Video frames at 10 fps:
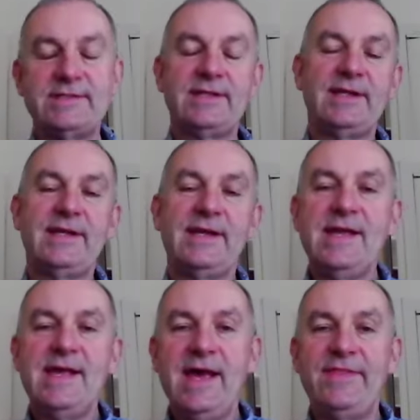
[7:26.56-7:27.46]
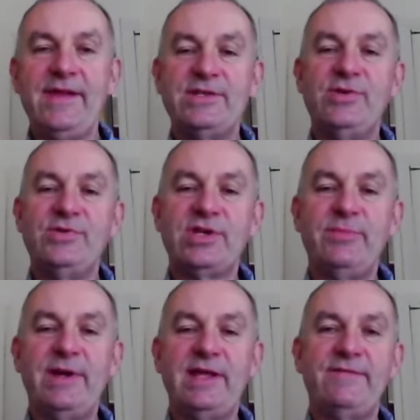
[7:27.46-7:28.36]
I think it's who's going
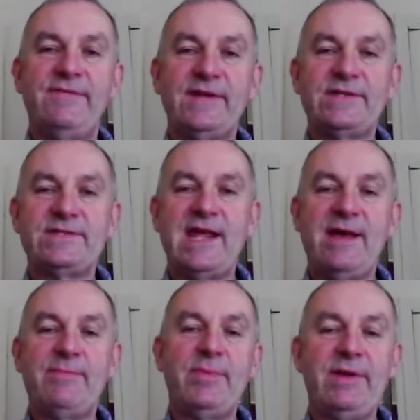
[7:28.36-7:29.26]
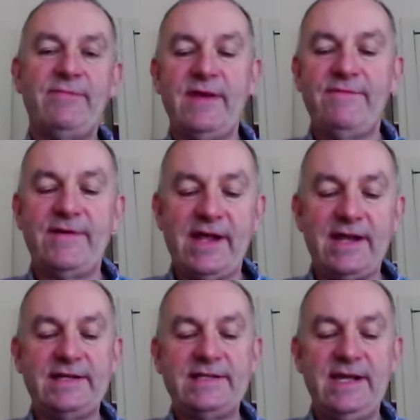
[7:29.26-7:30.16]
to make the first step. I mean, if I kind
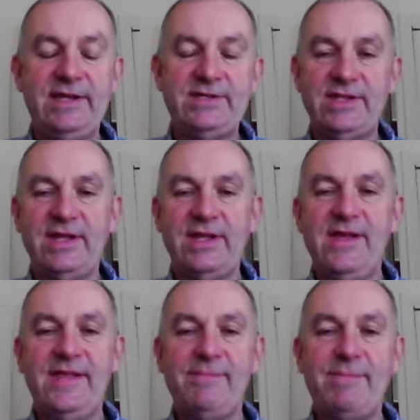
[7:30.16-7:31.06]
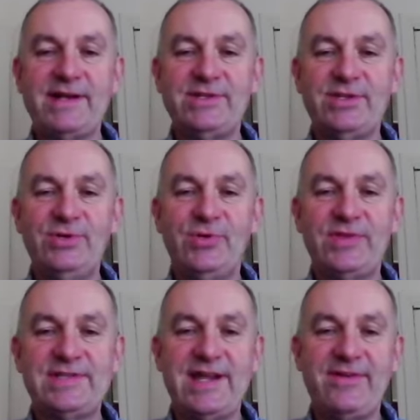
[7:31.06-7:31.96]
of take you to back to the
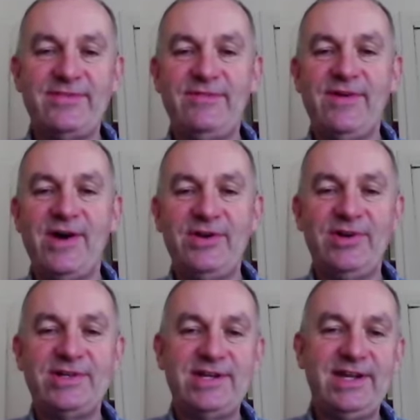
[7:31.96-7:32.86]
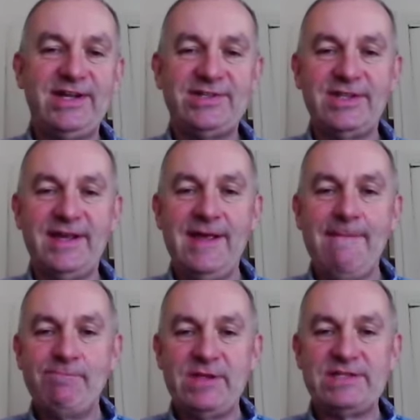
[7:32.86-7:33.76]
north-south divide, or I take you to
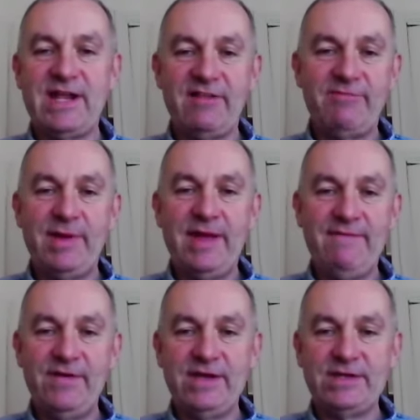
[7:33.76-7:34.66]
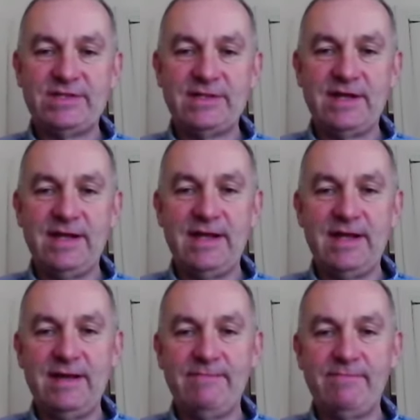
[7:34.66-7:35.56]
the self-pay first,
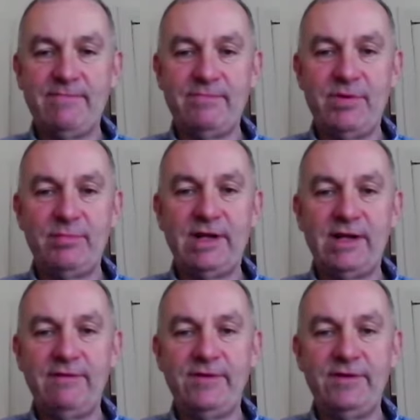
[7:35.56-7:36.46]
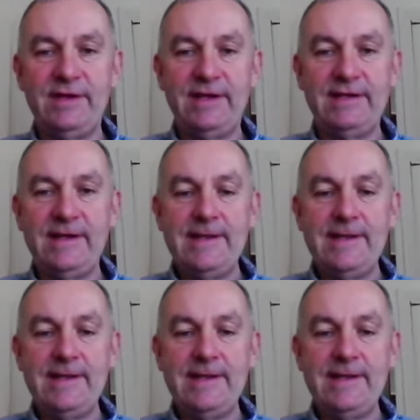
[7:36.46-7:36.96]
publicly funded,